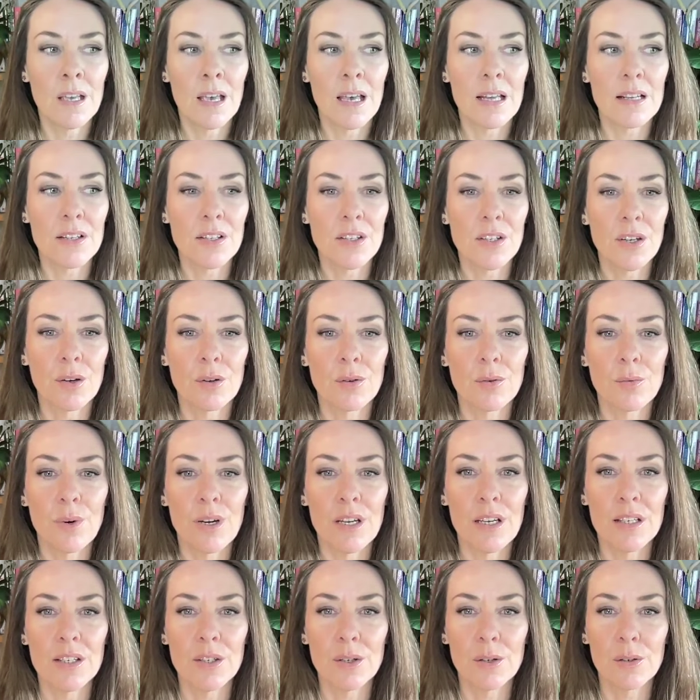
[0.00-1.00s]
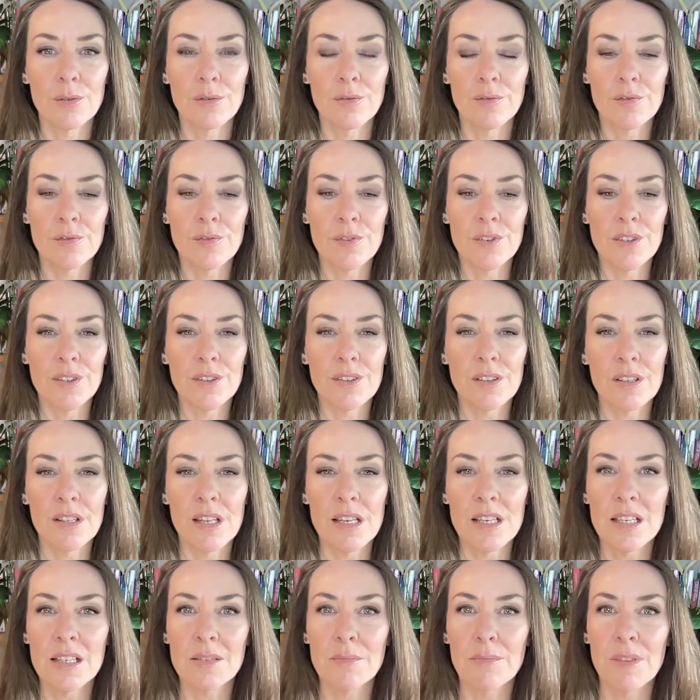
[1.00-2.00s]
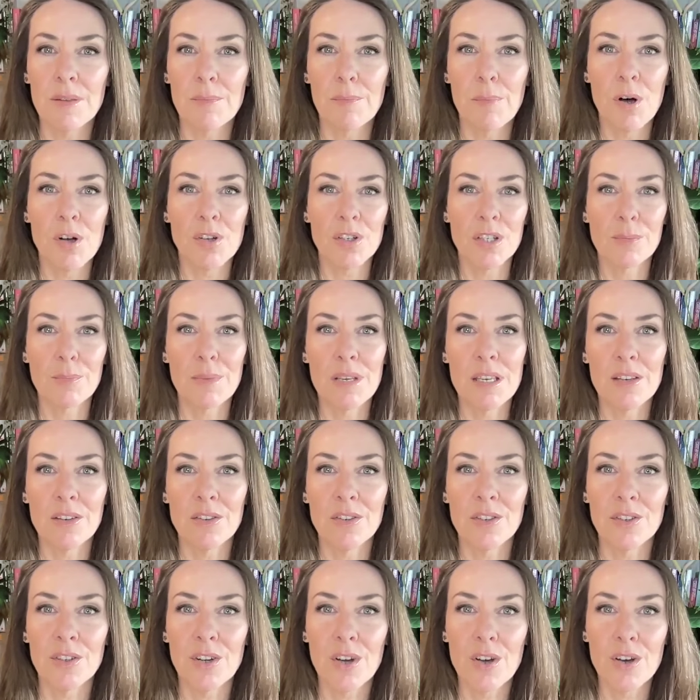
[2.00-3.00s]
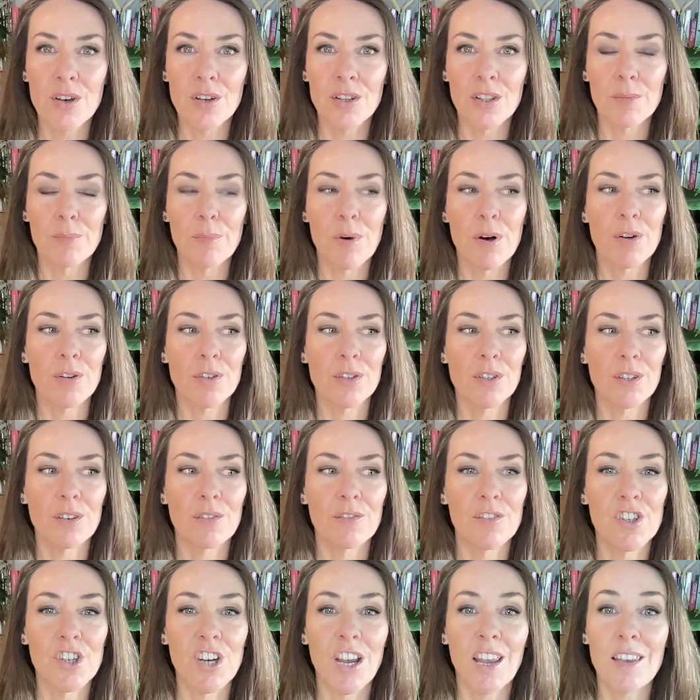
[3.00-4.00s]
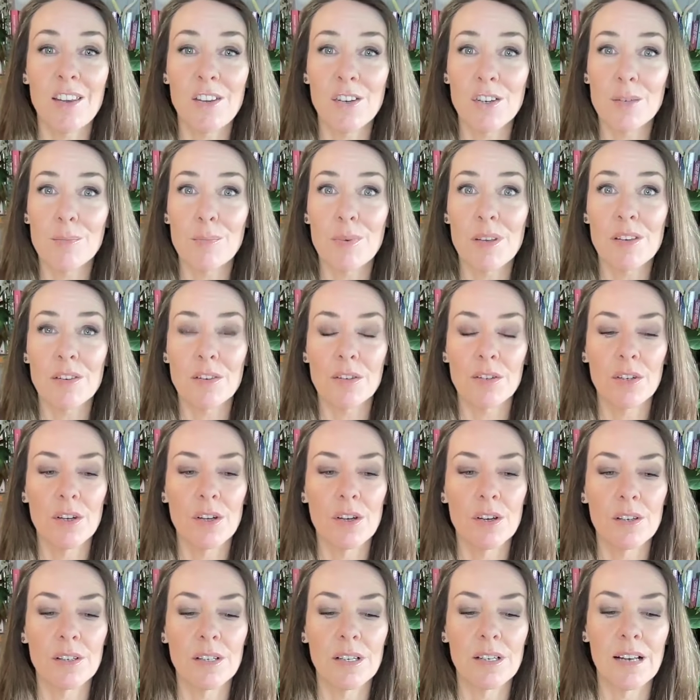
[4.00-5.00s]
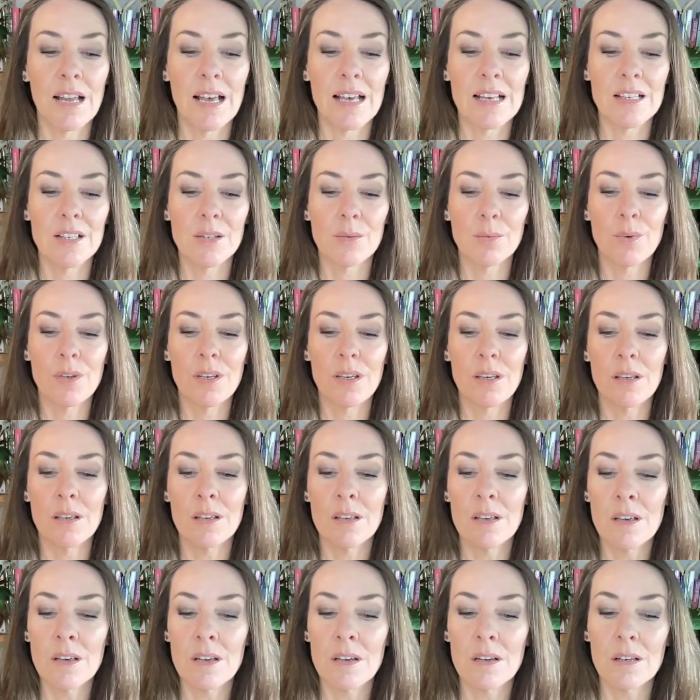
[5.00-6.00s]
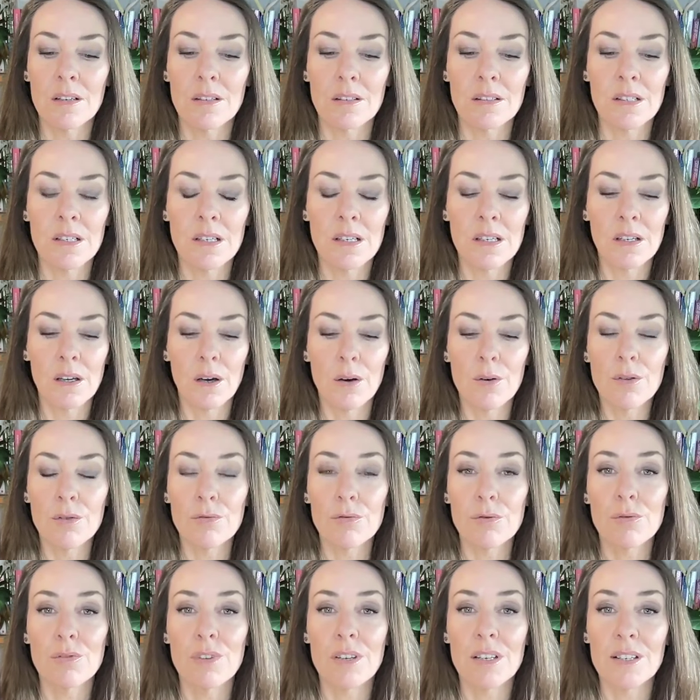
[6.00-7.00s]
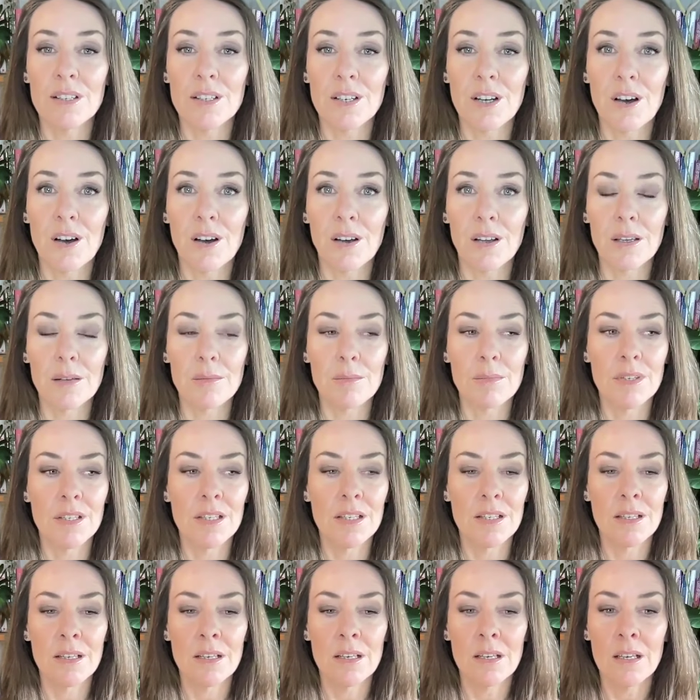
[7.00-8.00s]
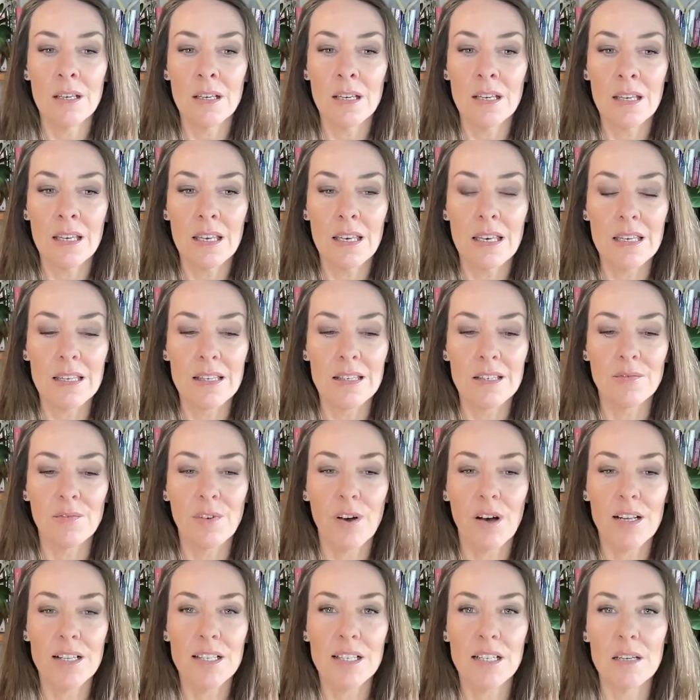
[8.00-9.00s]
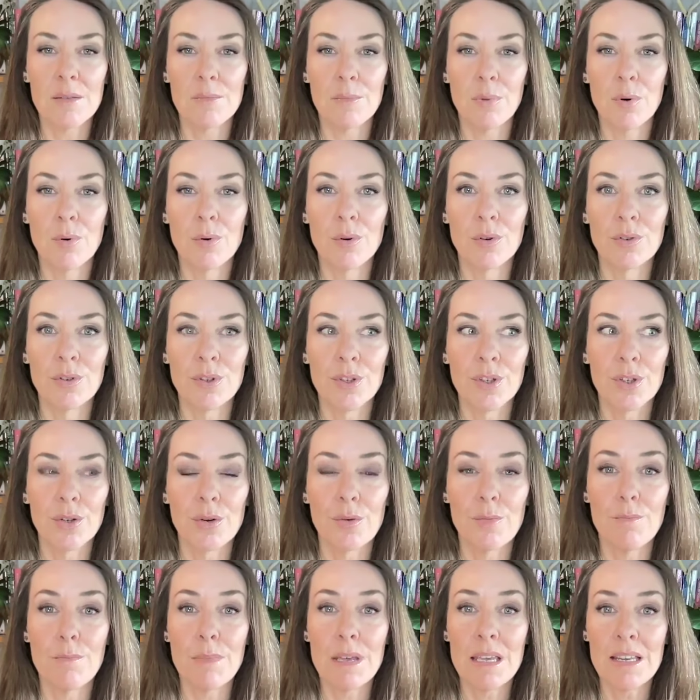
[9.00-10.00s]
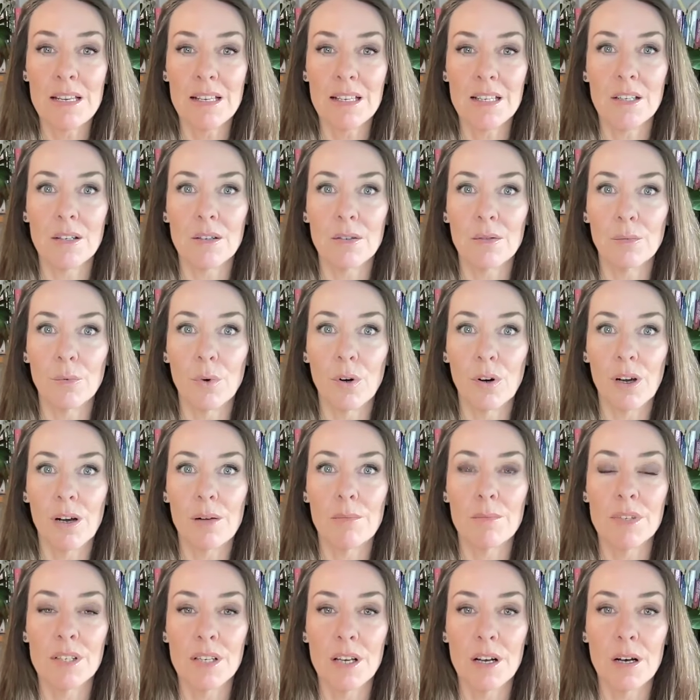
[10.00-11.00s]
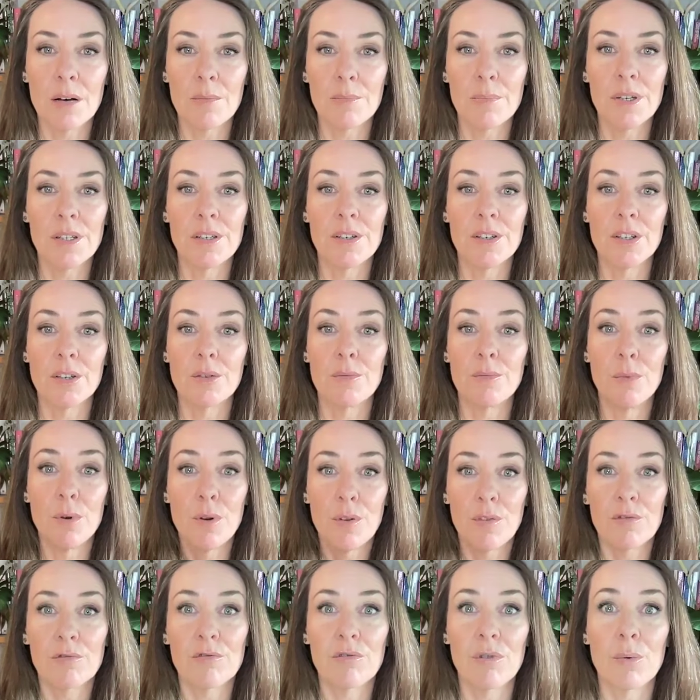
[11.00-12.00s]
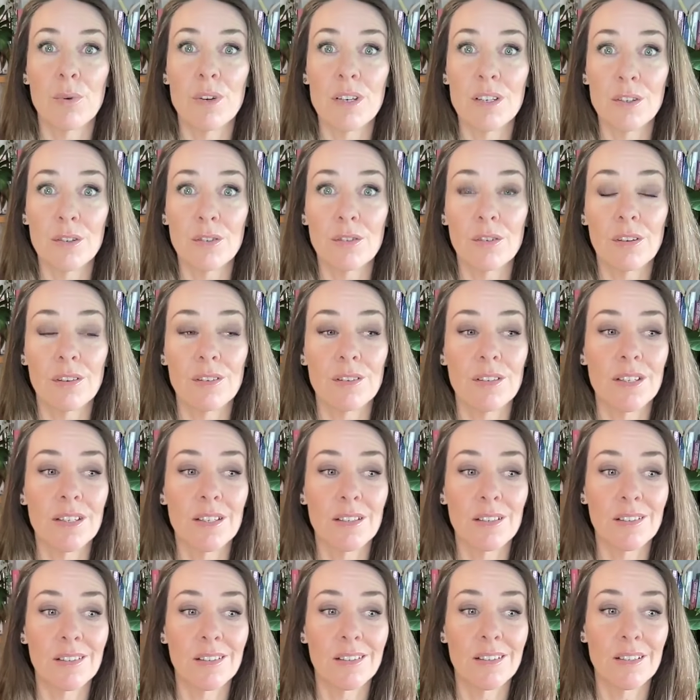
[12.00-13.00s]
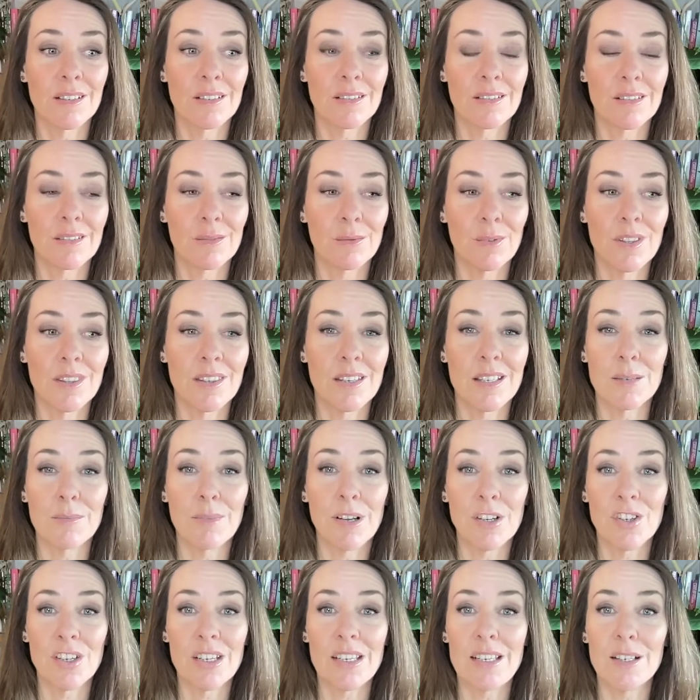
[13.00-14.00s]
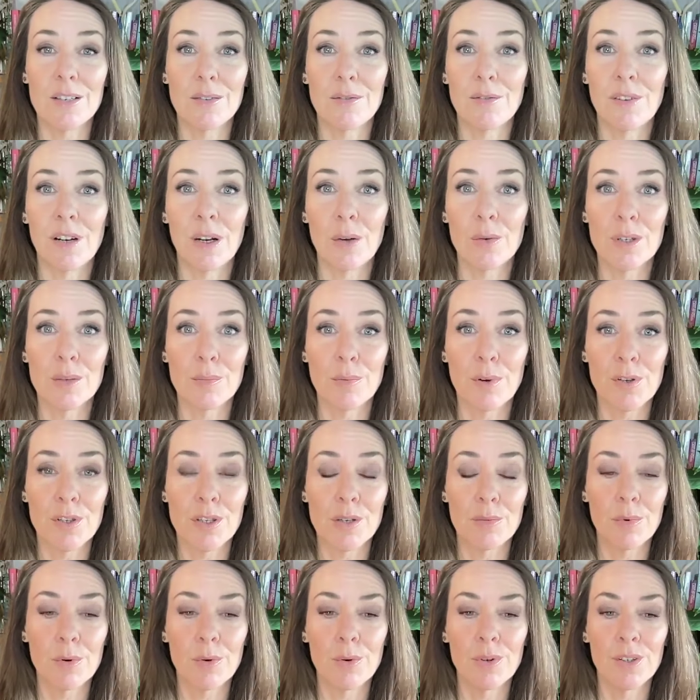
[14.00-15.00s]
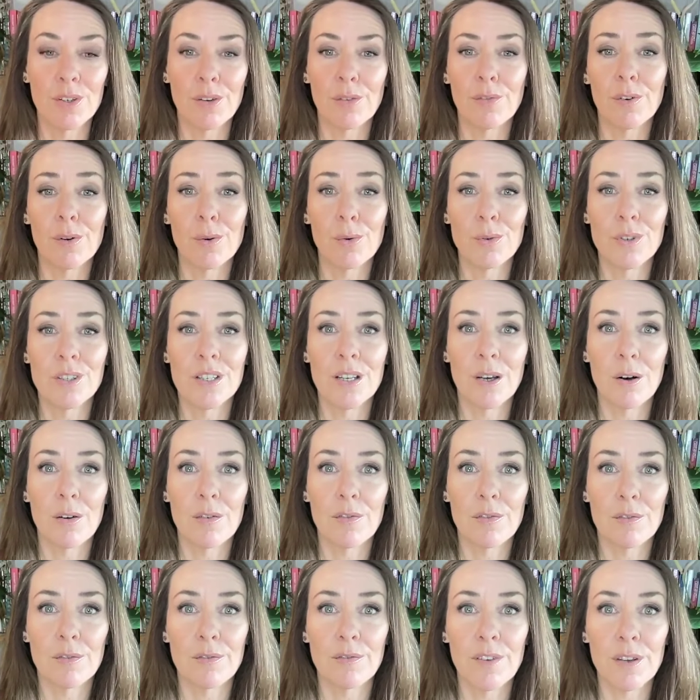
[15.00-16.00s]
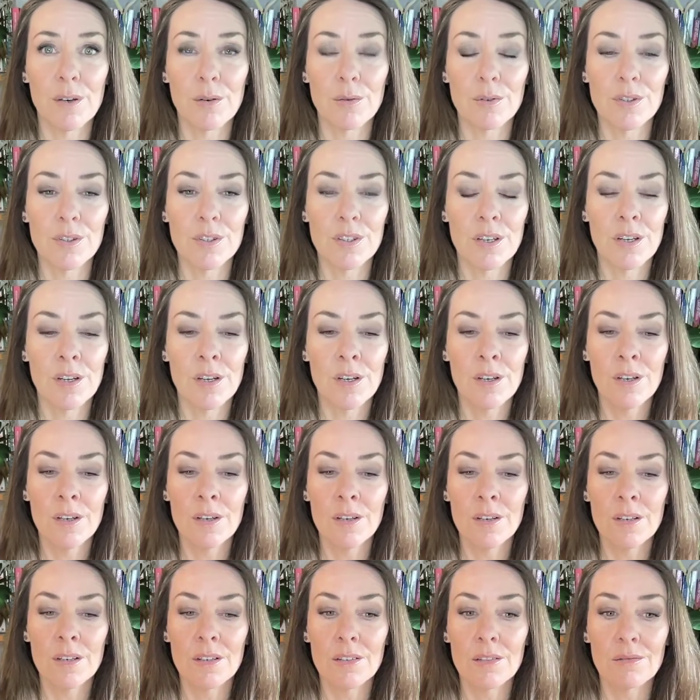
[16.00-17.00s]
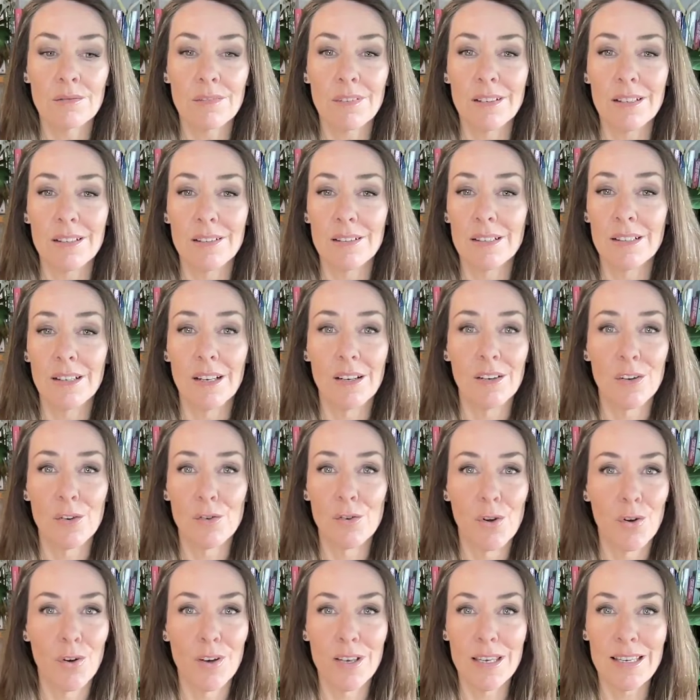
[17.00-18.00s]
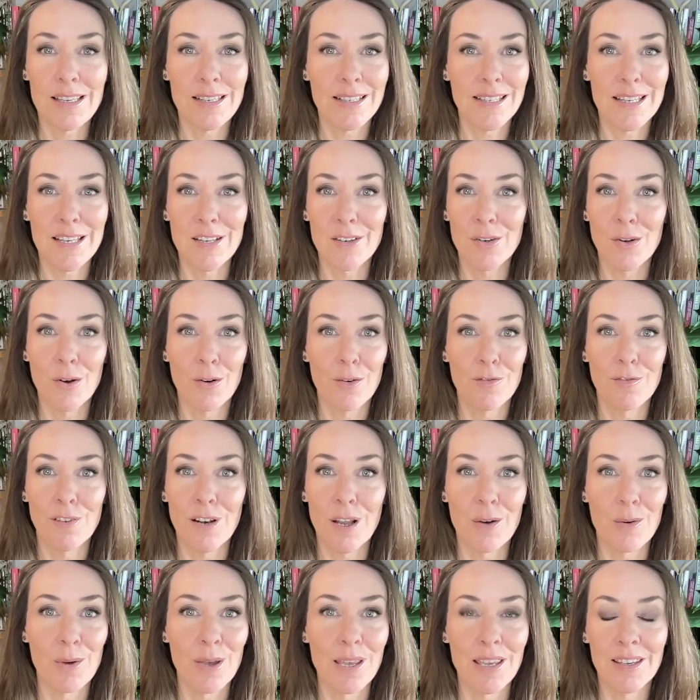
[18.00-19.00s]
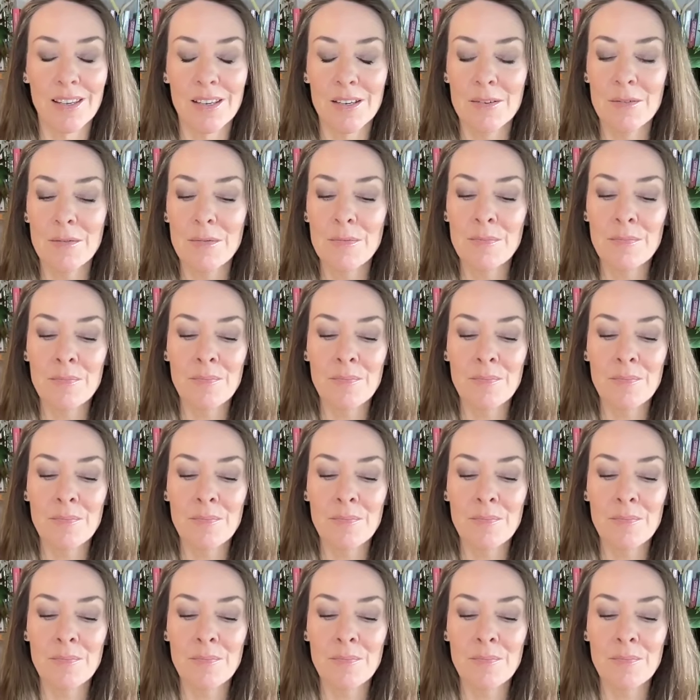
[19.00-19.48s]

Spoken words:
And so we're sort of the pot's being stirred, the pot of change is being stirred. And as we go through these times, it's vitally important to meet what comes up and to move through it as with as much ease and flow as possible. And of course, it often feels not easy and not flowing.